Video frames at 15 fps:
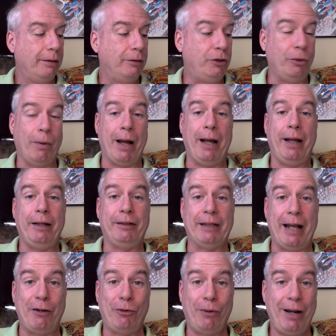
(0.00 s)
Do I
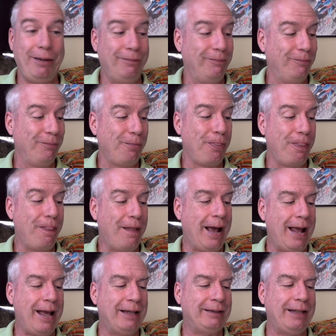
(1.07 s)
exaggerate?
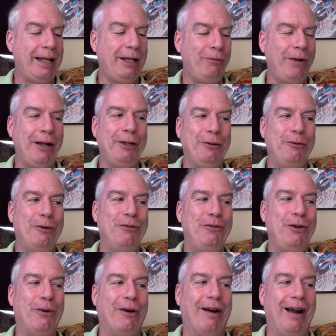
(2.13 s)
I ask any regular
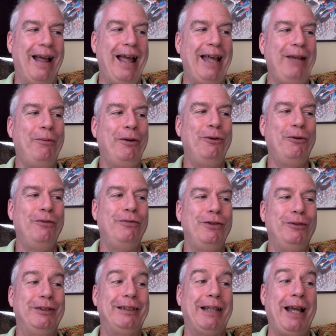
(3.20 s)
reviewer, anyone who
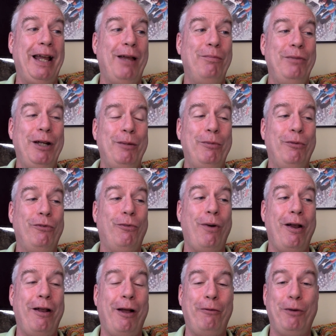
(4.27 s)
reviews, say, a minimum of
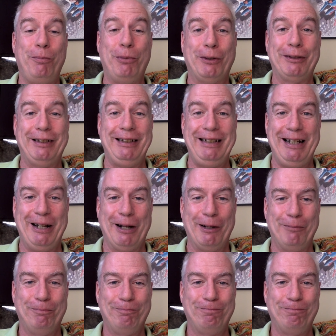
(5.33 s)
100 books a year.